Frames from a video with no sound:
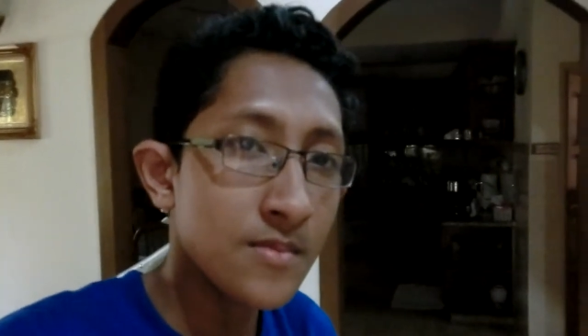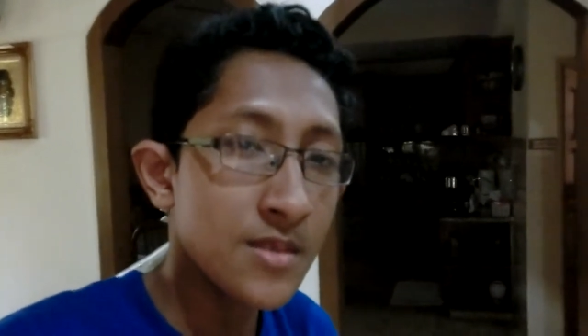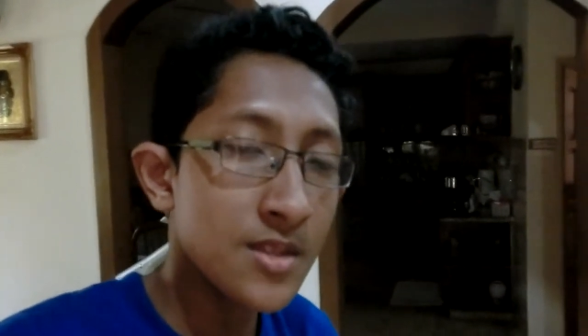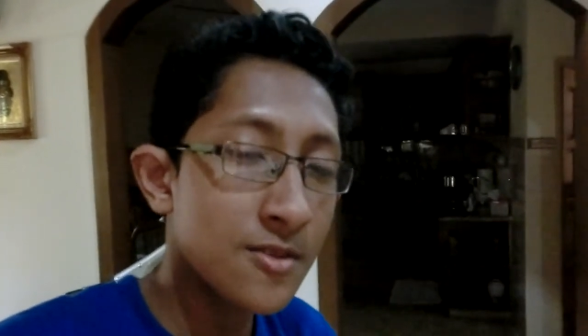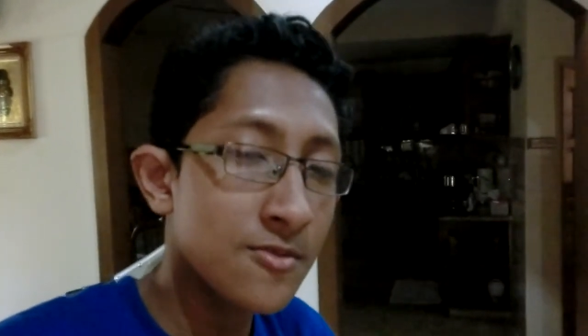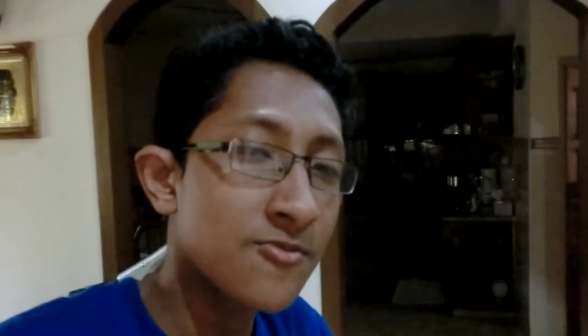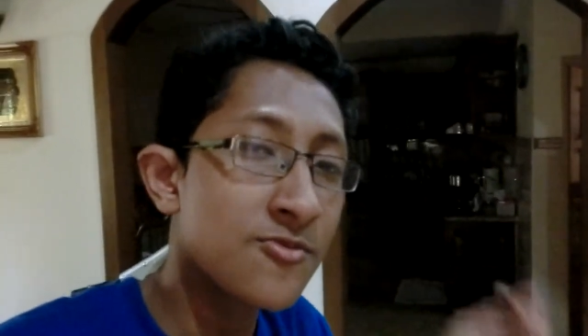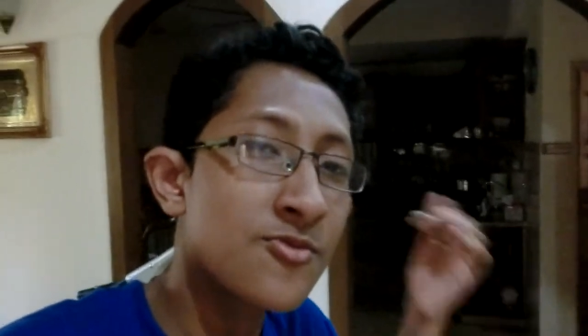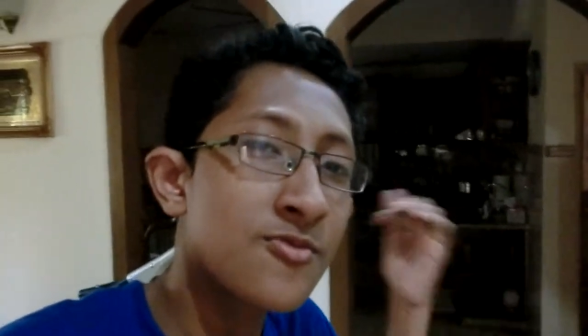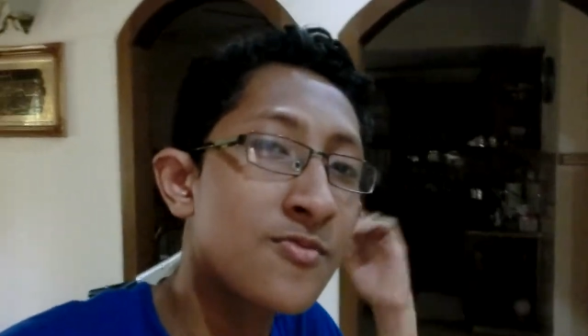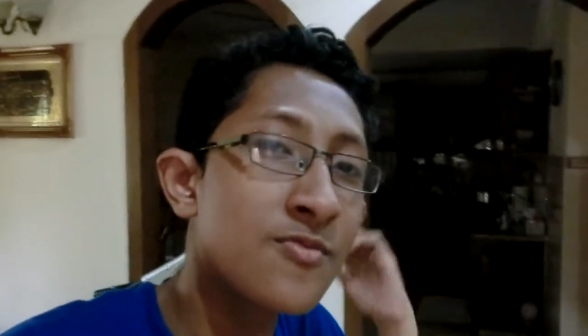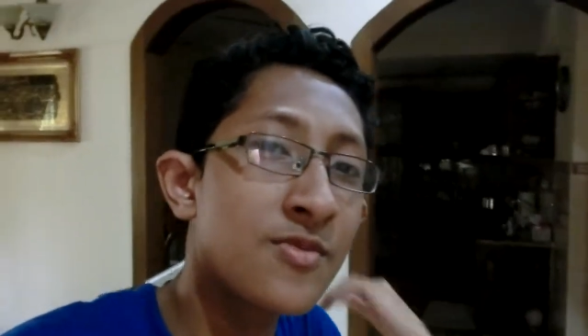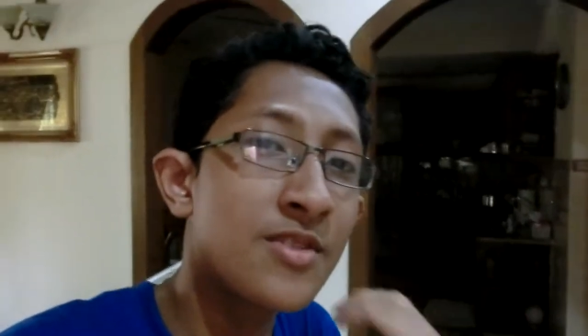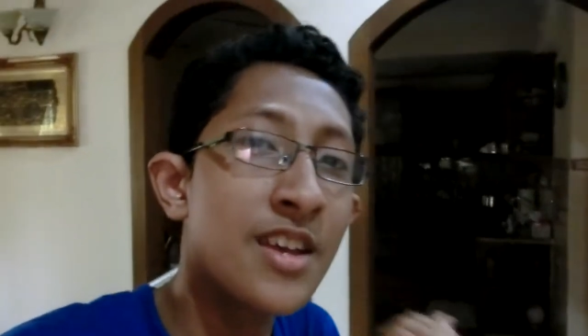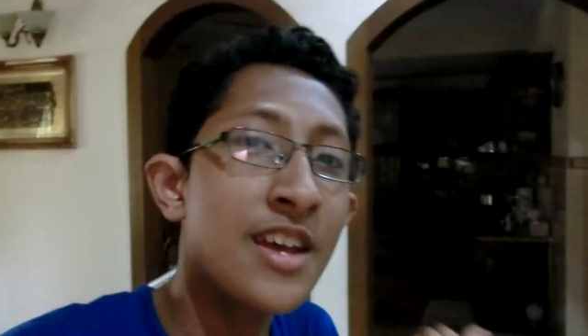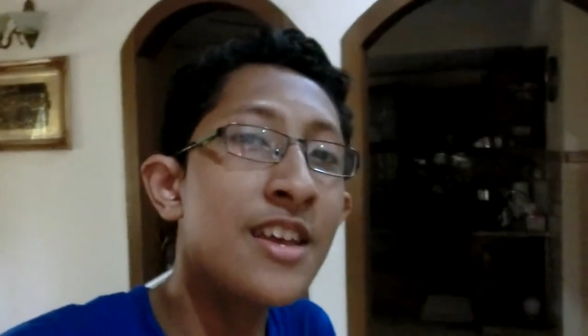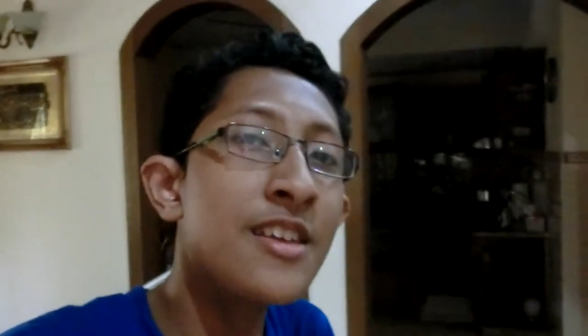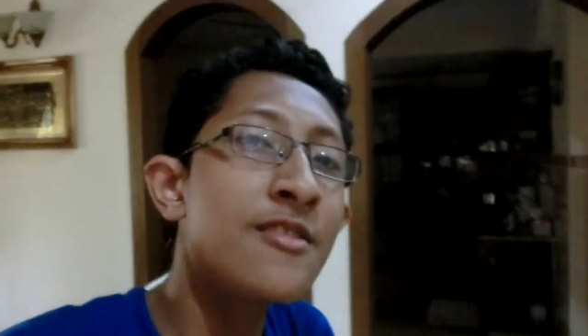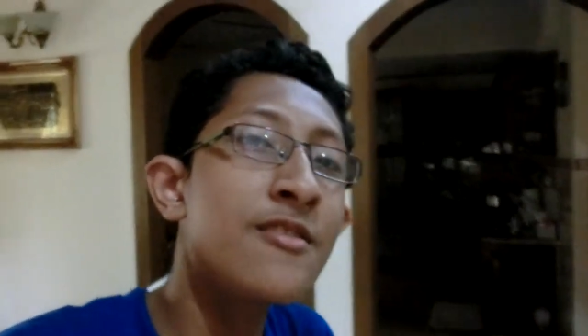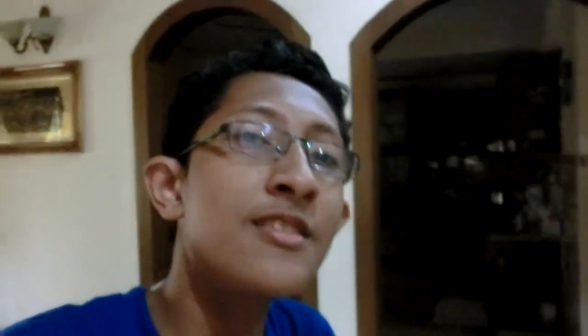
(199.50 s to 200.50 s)
I want to
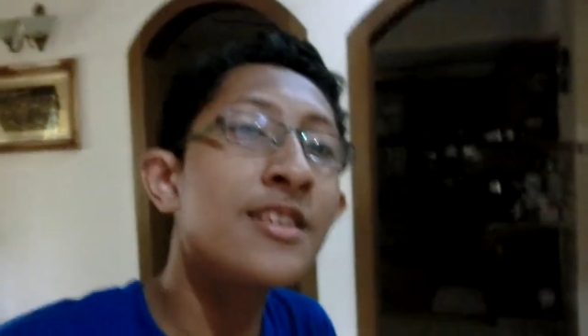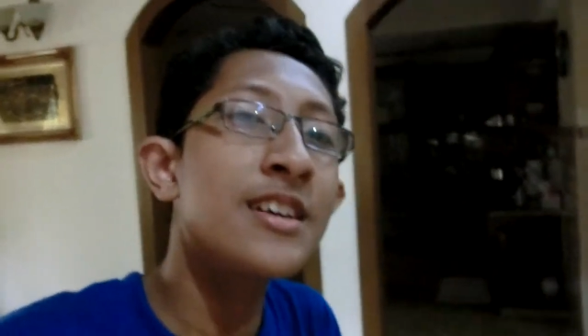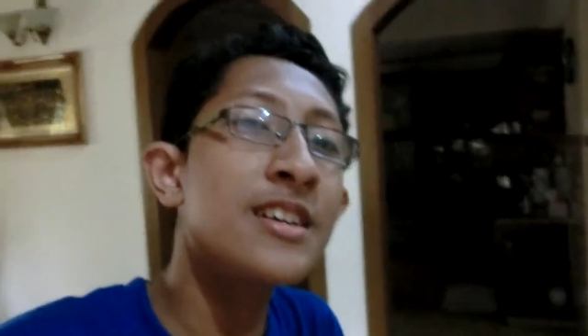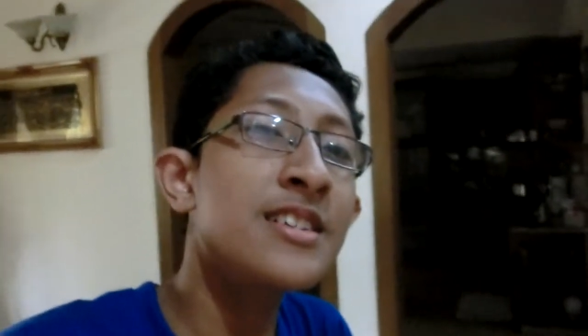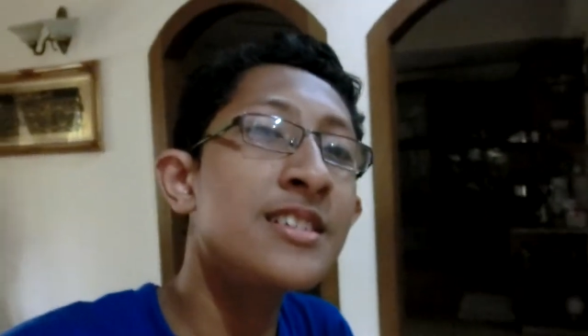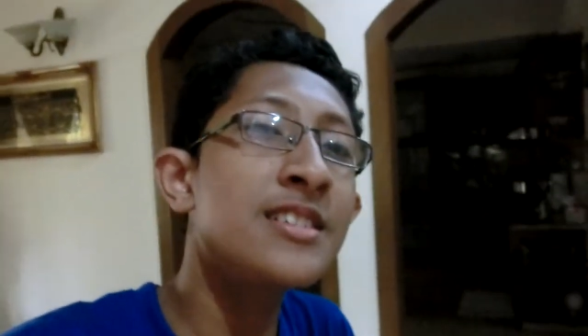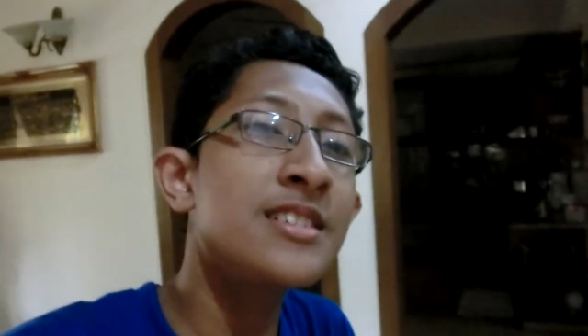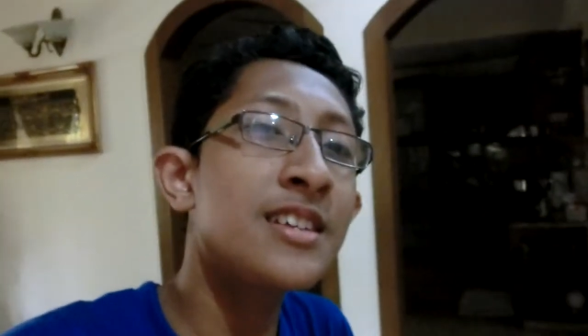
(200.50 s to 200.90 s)
thank you guys